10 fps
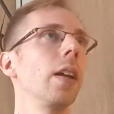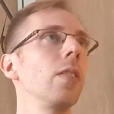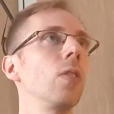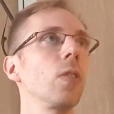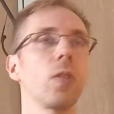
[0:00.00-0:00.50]

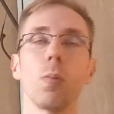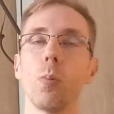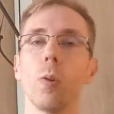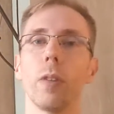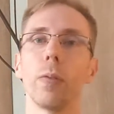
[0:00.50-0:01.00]
just
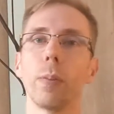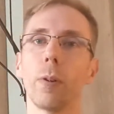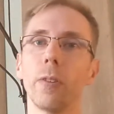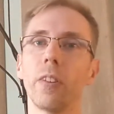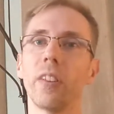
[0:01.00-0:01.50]
walk you through the
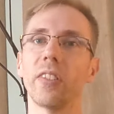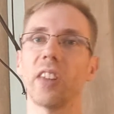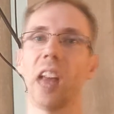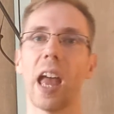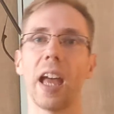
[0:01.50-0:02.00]

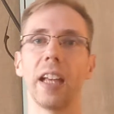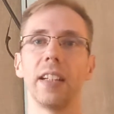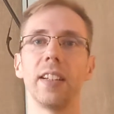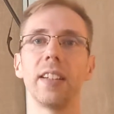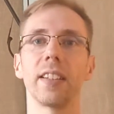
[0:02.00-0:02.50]
process
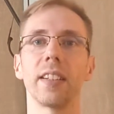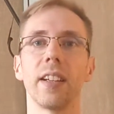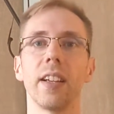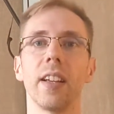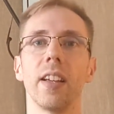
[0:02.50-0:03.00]
and
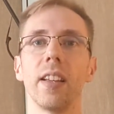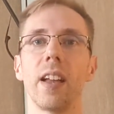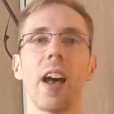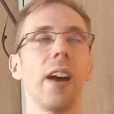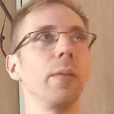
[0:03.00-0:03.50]

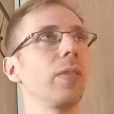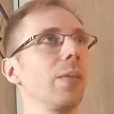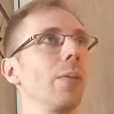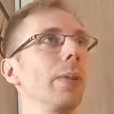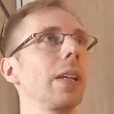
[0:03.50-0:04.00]
we'll
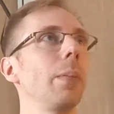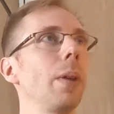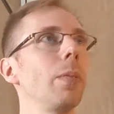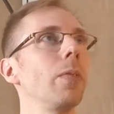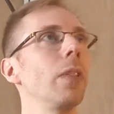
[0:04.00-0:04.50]
see what we come
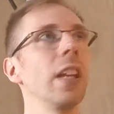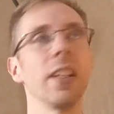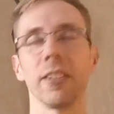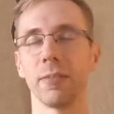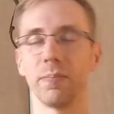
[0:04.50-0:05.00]
up with at the
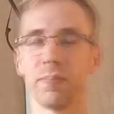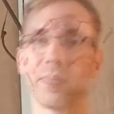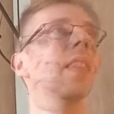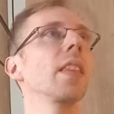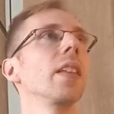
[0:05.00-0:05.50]
end.
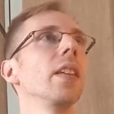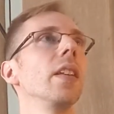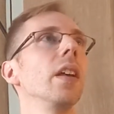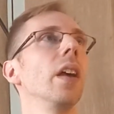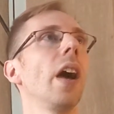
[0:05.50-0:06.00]

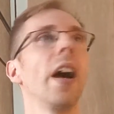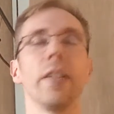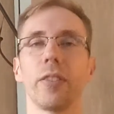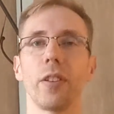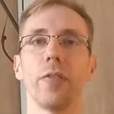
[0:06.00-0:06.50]

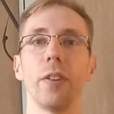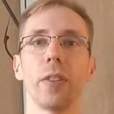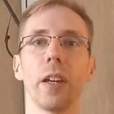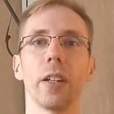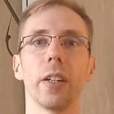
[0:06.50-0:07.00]
So the
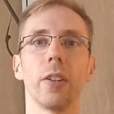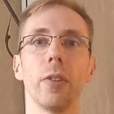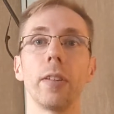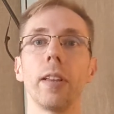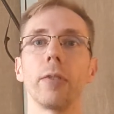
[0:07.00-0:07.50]
first thing I'm going to
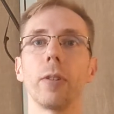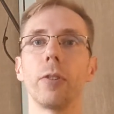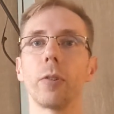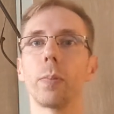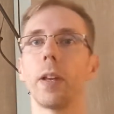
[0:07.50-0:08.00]
do is literally
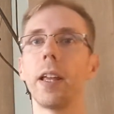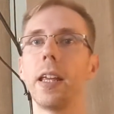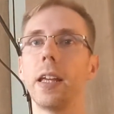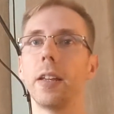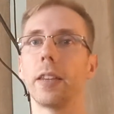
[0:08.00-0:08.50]
just
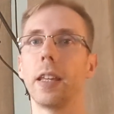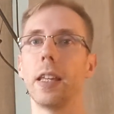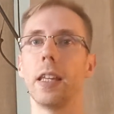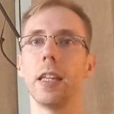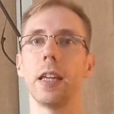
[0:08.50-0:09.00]
play
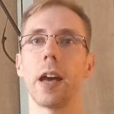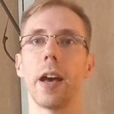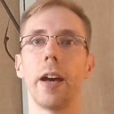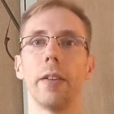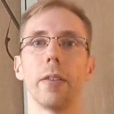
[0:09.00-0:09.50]
the
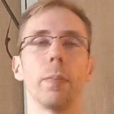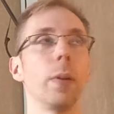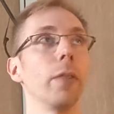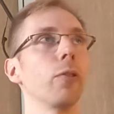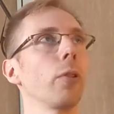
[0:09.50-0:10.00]

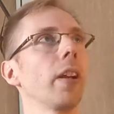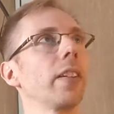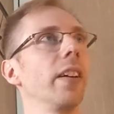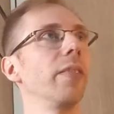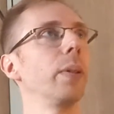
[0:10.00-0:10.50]
bit of track
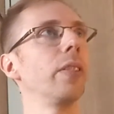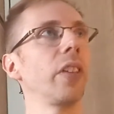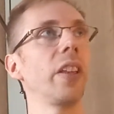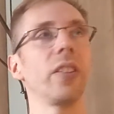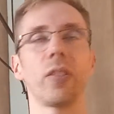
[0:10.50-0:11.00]
that I've been
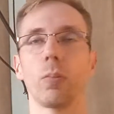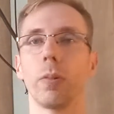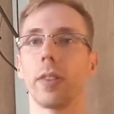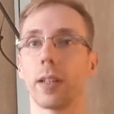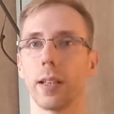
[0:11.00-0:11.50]
sent
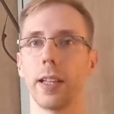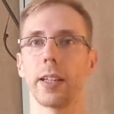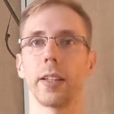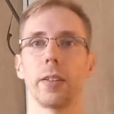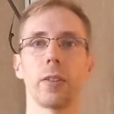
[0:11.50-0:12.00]
with the
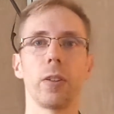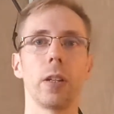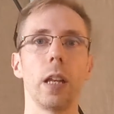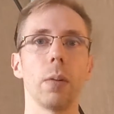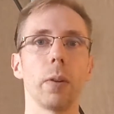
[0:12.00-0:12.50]
click, so you
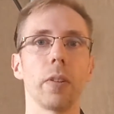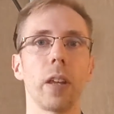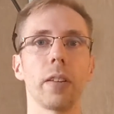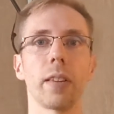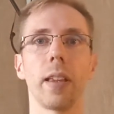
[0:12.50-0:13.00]
can hear what it
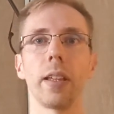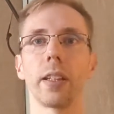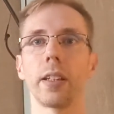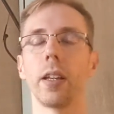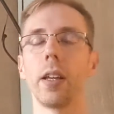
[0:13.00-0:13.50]
sounds like,